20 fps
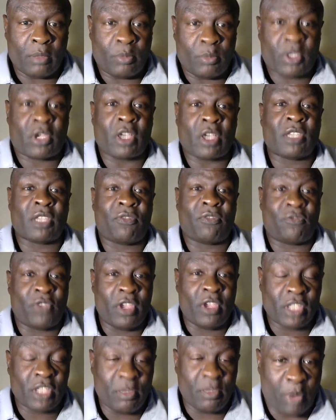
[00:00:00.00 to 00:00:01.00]
because he
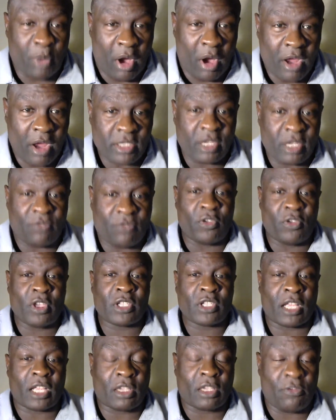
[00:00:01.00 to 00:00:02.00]
feels embarrassed. He
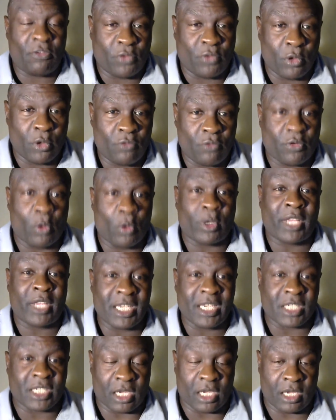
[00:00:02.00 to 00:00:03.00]
feels like a fool for what
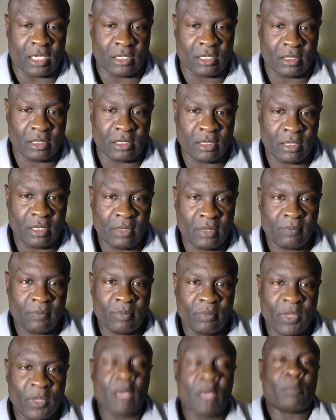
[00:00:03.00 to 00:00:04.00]
he done.
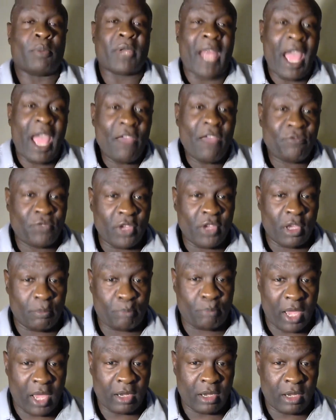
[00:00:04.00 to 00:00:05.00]
But I feel
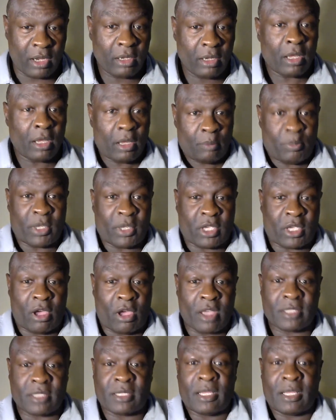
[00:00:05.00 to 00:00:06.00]
better
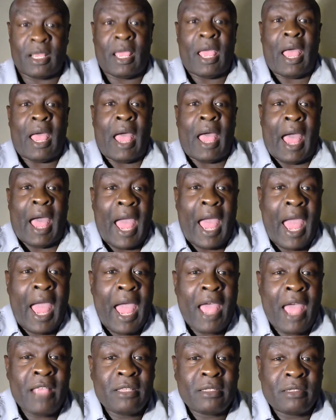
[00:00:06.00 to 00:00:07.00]
because
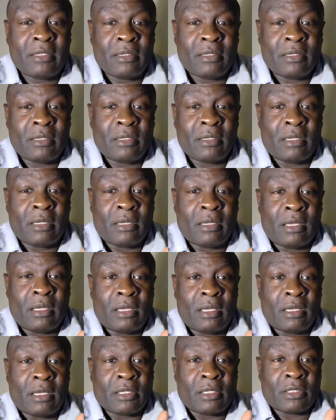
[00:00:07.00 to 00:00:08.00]
I
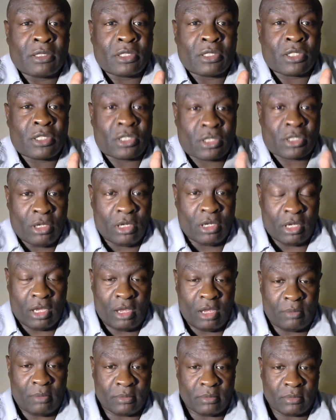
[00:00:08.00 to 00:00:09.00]
stood
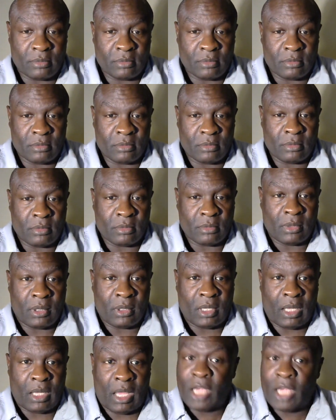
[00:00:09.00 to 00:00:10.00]
up
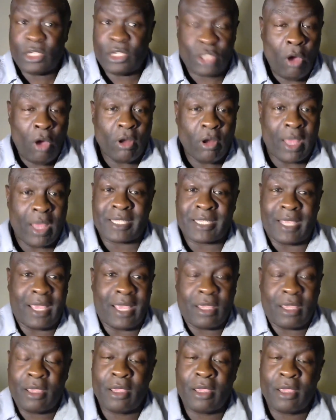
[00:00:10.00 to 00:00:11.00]
and told her, I
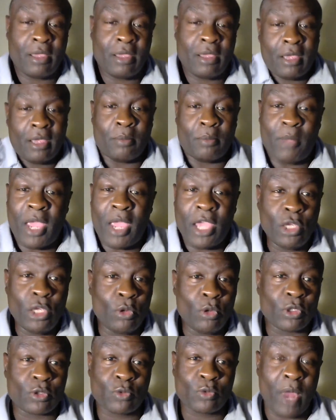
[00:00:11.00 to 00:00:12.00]
said, man,
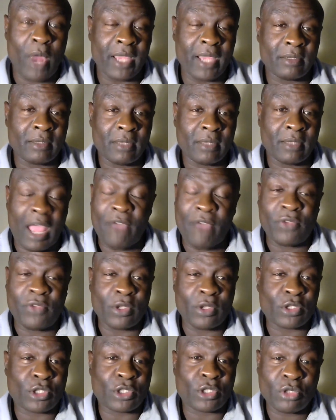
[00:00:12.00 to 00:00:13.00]
you was right. I
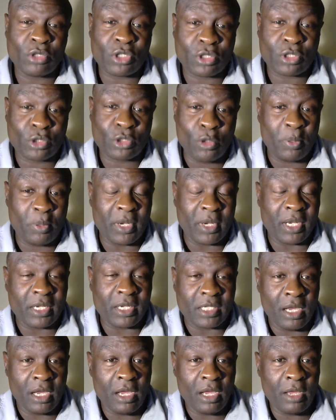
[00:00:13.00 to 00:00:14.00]
feel so stupid
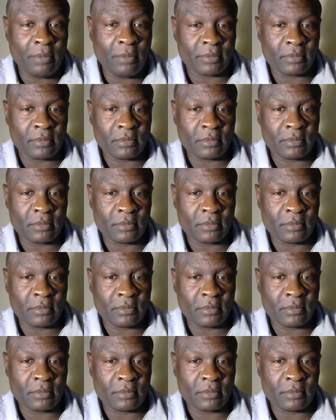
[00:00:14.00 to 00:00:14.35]
and dumb.